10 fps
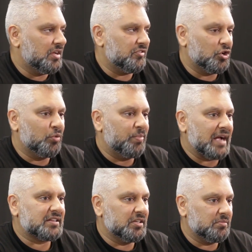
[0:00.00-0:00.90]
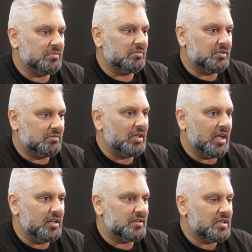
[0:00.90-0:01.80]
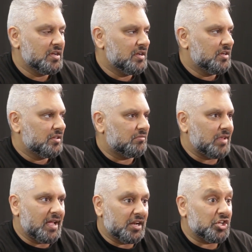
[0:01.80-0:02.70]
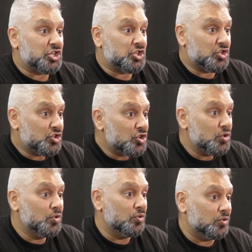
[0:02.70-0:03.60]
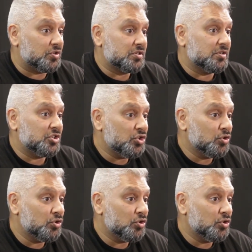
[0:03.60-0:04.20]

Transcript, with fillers: If you go back to them days, they had a huge,